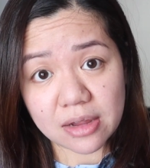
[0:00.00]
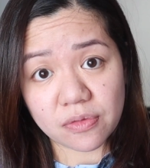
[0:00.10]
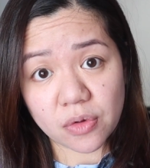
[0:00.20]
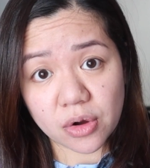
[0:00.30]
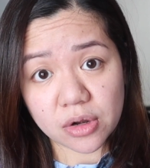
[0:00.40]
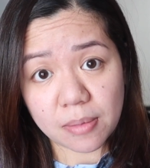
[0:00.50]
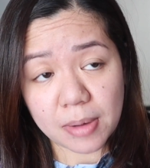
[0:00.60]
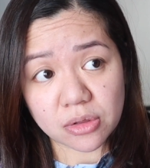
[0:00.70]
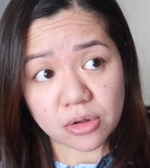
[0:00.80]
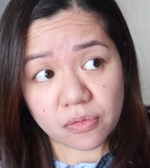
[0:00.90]
I've heard
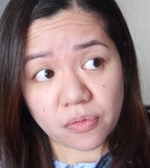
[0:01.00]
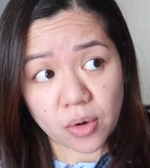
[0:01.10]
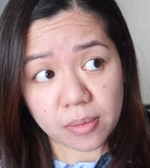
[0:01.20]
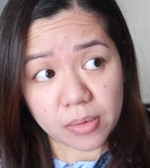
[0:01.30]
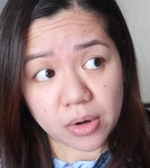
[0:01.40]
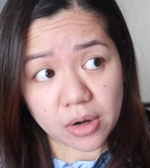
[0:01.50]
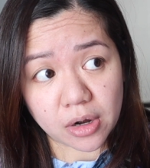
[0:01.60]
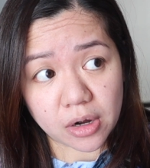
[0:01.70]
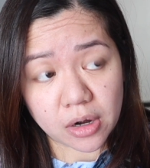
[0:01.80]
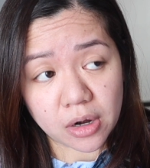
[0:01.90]
about their
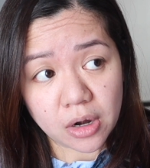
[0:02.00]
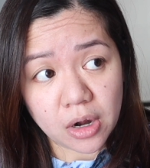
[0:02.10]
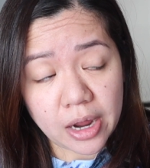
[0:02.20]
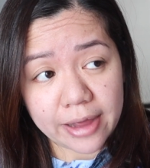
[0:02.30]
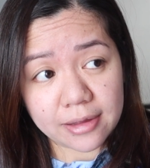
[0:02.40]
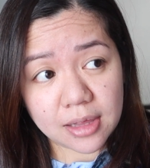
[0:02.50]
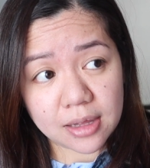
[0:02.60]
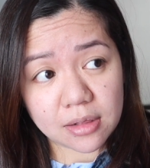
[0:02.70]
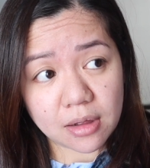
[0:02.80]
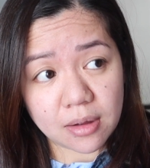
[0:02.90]
former, I
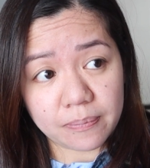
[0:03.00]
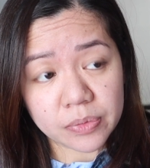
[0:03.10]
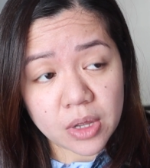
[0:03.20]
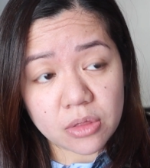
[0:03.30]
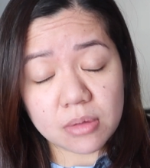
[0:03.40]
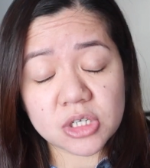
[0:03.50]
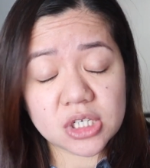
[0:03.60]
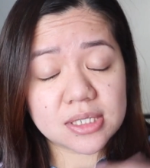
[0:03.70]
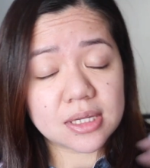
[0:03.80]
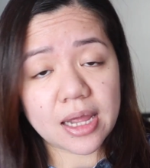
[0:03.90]
think the
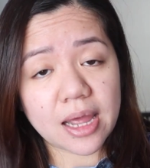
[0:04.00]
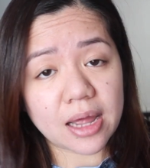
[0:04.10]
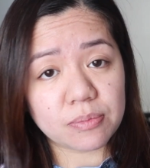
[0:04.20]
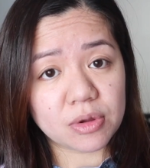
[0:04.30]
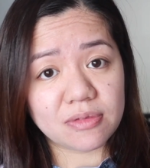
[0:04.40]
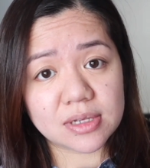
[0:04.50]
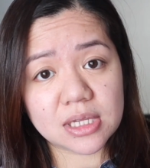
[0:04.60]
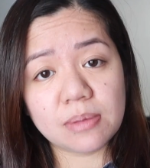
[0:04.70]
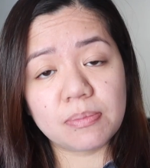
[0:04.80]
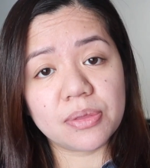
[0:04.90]
machines that they had
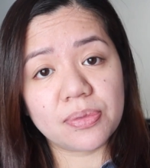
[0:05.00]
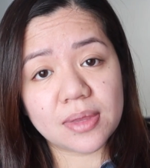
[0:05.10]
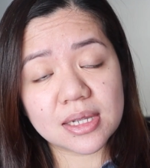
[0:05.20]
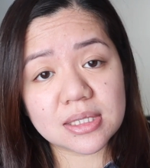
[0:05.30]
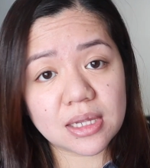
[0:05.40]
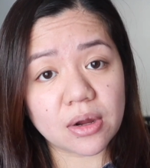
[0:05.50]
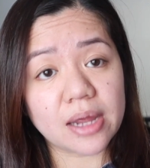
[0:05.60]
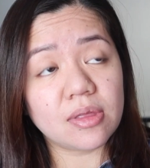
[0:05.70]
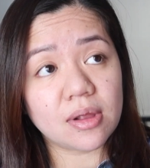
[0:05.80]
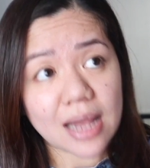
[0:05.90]
previously, but this year,
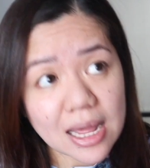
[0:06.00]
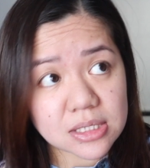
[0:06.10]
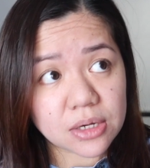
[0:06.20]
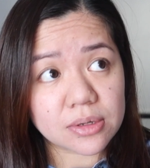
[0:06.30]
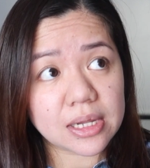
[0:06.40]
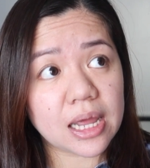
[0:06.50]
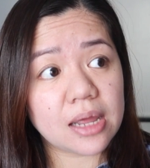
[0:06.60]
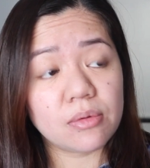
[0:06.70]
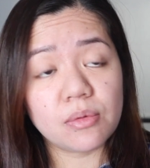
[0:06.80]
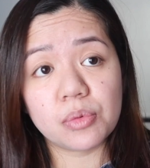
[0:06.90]
I think last year,
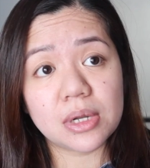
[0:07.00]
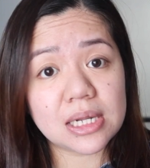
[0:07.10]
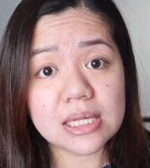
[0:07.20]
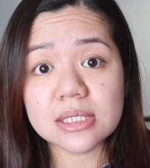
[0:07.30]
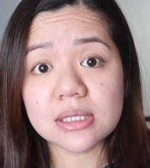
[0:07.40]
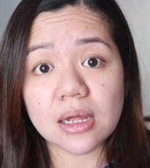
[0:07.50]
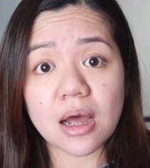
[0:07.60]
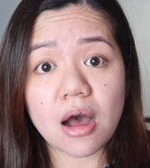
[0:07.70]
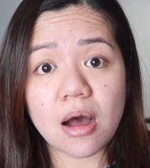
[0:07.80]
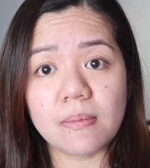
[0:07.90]
they released
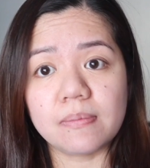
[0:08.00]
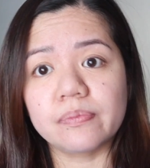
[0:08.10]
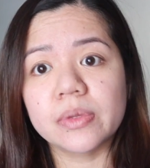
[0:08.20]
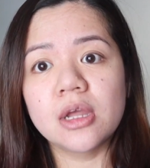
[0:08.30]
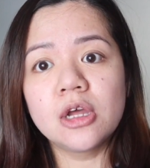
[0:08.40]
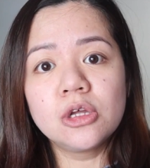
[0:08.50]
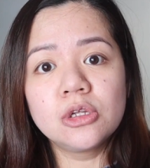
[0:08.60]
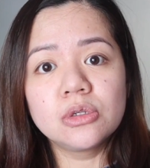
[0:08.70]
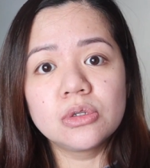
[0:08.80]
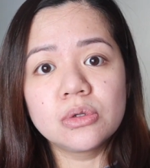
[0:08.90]
I
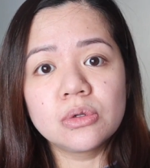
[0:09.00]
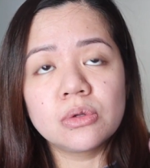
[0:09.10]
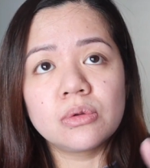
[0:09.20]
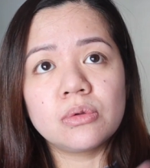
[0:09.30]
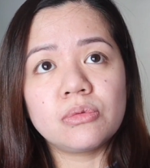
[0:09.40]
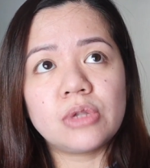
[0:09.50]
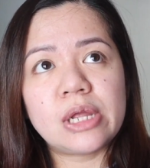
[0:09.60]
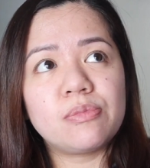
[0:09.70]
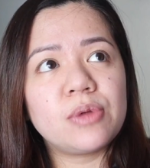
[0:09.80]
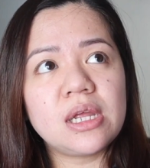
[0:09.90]

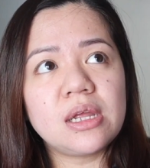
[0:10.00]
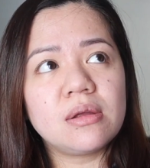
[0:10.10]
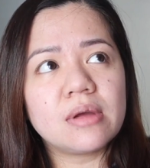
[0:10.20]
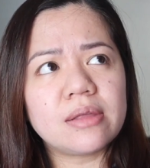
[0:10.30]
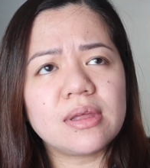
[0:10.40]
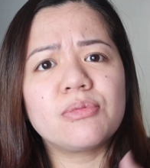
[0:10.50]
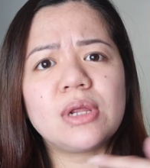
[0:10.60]
think